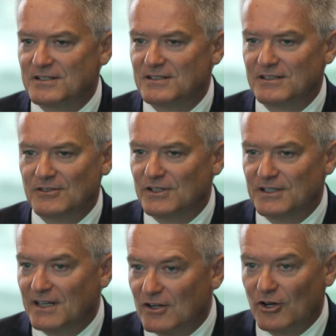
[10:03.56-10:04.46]

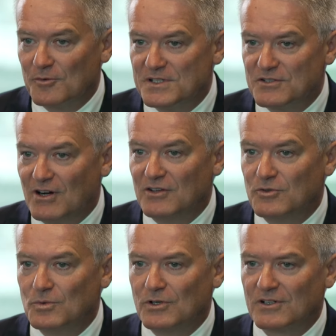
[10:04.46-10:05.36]
in economies
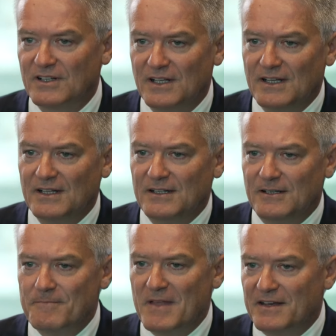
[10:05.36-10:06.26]
around the world.
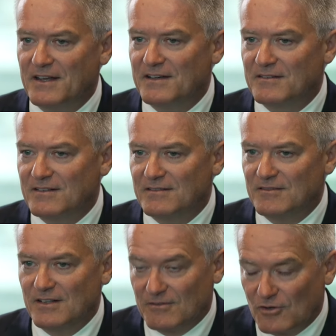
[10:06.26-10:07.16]
And
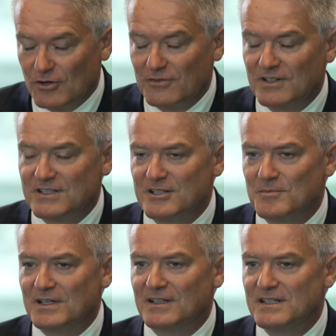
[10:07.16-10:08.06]
the conflicts in the
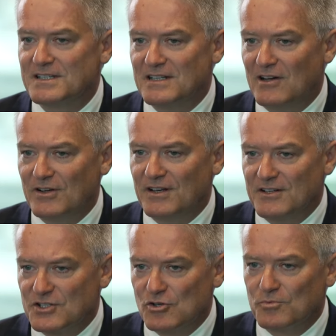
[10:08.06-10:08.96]
Middle East now
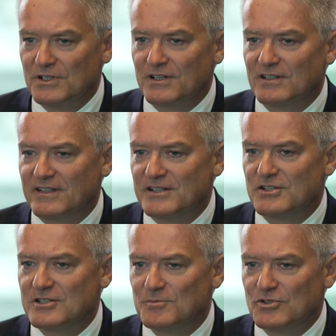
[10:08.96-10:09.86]
and geopolitical
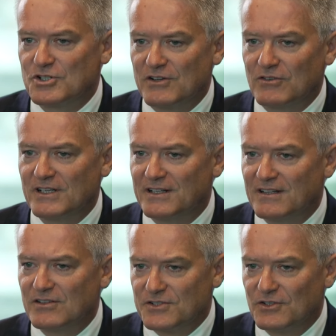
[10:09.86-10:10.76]
tensions more generally.
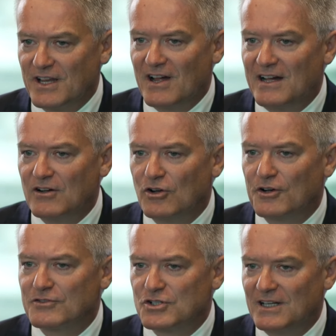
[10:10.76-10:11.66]
And so there are a
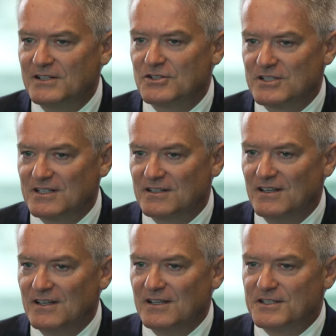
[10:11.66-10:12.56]
lot of challenges. And
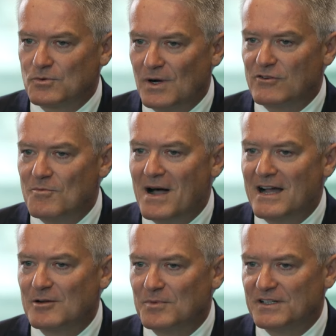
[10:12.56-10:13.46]
it's quite
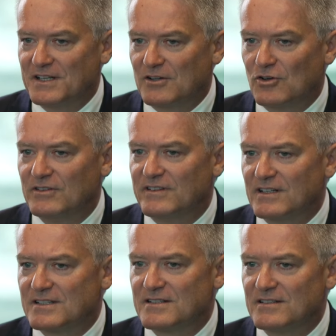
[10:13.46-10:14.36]
remarkable in that
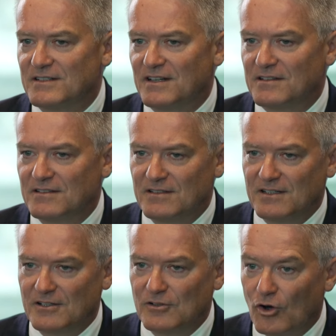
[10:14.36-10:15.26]
context that
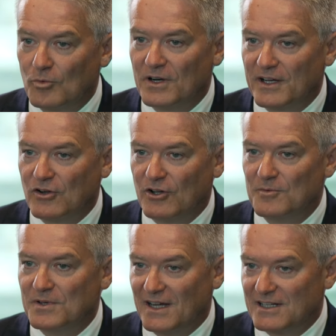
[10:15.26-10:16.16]
the global
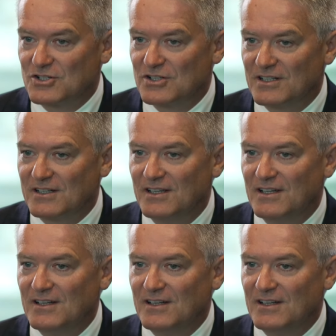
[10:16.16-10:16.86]
economy actually